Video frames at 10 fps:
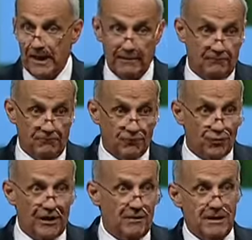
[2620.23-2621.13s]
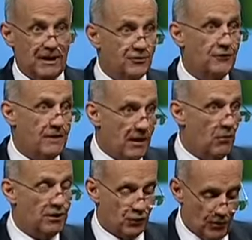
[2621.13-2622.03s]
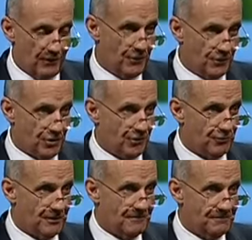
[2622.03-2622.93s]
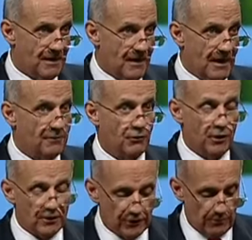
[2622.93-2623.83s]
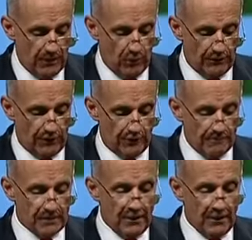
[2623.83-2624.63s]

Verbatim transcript: and treating me as if I was one of your children. I'm thrilled to be with you.